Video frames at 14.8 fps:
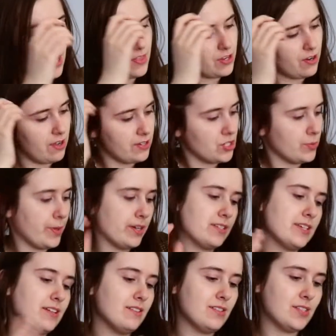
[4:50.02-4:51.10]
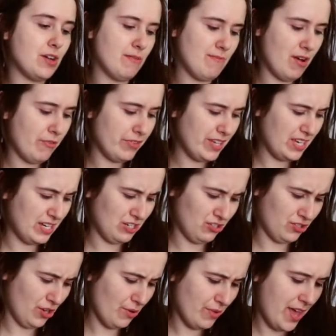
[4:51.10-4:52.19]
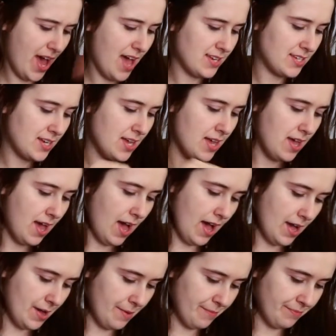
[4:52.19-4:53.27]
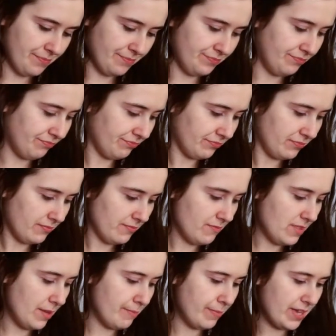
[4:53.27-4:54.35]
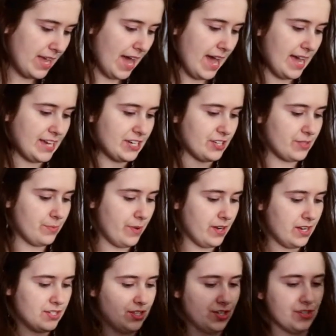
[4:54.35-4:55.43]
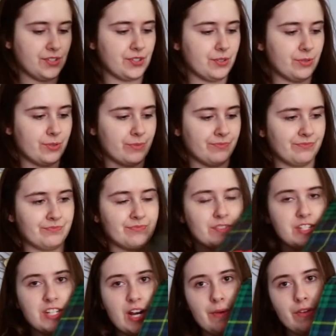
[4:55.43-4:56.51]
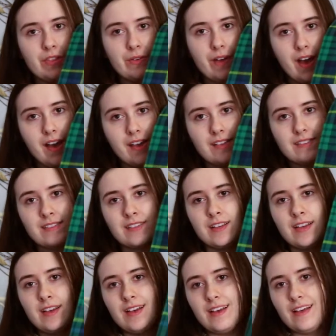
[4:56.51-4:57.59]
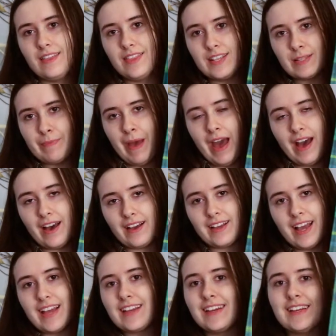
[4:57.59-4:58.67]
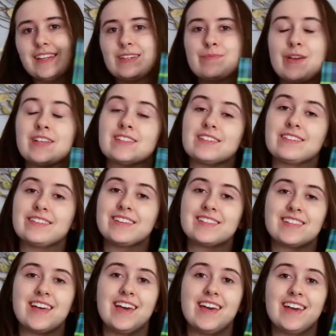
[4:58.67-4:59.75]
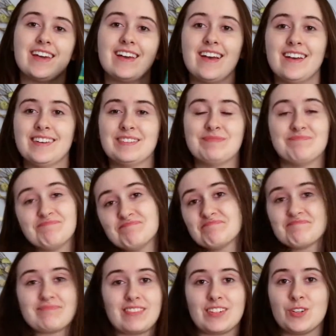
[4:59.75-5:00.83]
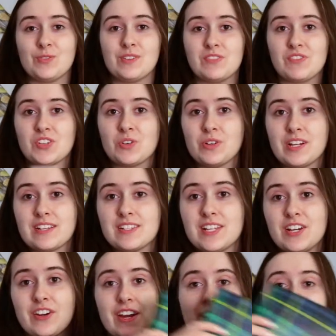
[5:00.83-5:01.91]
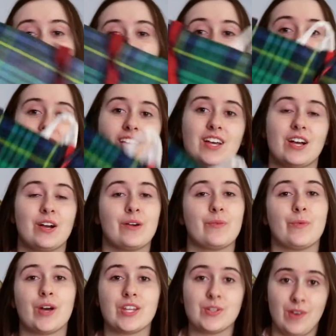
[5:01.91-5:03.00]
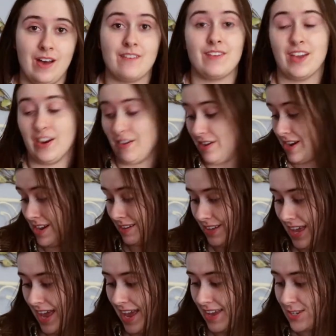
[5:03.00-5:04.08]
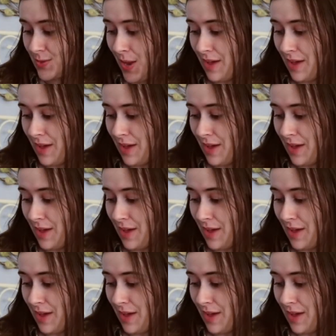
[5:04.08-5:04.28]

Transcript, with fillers: got their underwear deal, so I'm not really gonna show that. Um, but yeah, I just wanted to share with you guys this bag and basically say, who needs Victoria's Secret when you have Aerie and you